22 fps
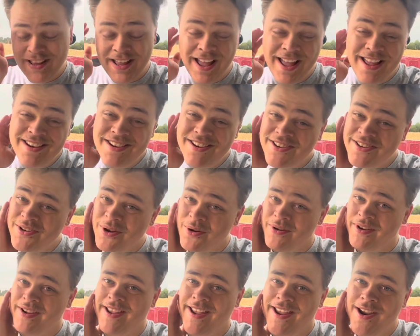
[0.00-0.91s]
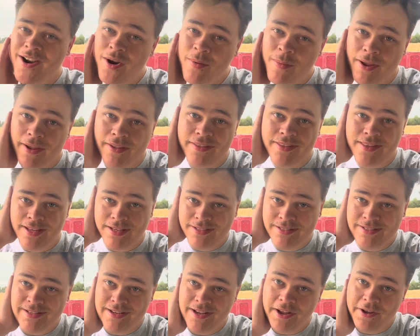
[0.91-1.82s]
I just don't care about that
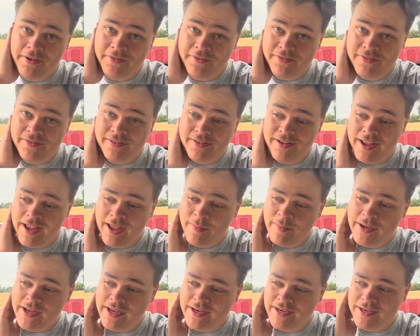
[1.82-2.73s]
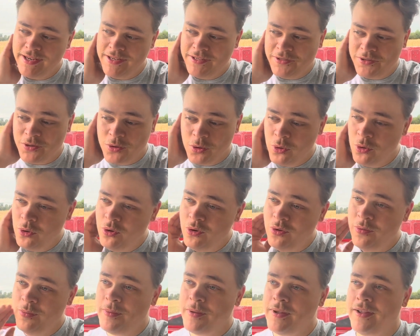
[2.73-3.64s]
stuff. I mean, it's
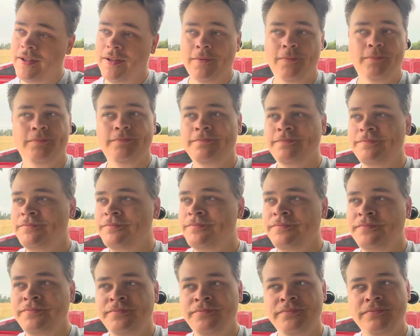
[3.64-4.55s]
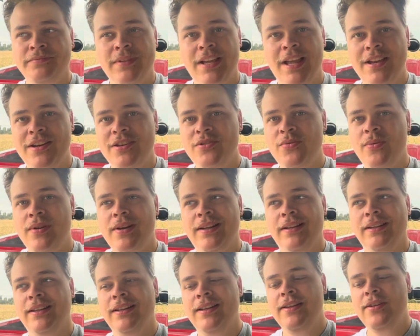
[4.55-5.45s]
cool, but I just want a
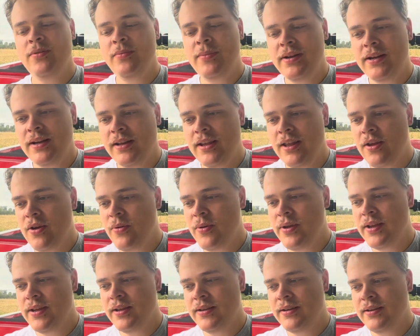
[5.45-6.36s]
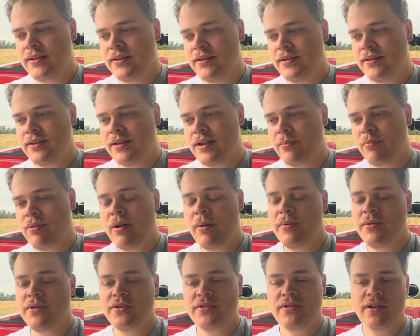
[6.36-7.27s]
little bit of low end. I'm
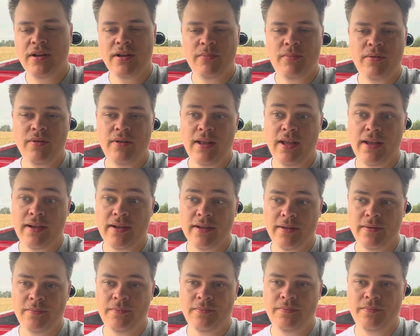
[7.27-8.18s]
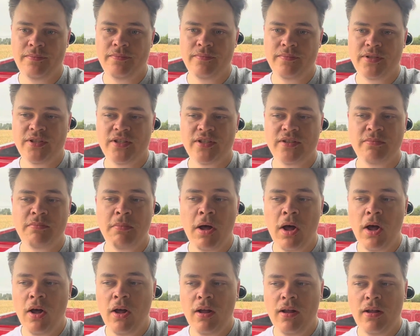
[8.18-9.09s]
probably just going to put like a
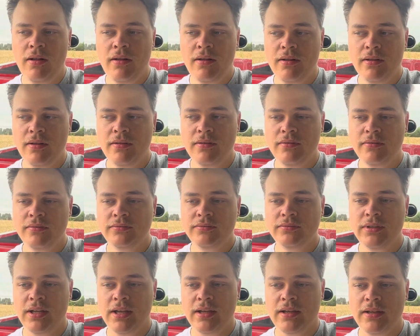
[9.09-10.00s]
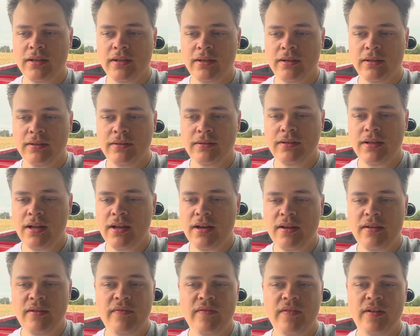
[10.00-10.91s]
small, not
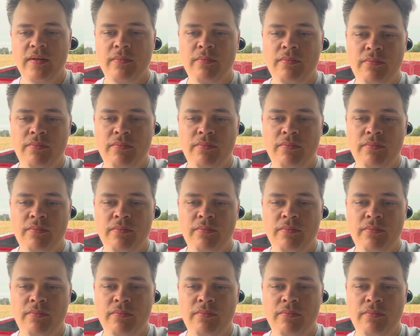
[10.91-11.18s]
even a,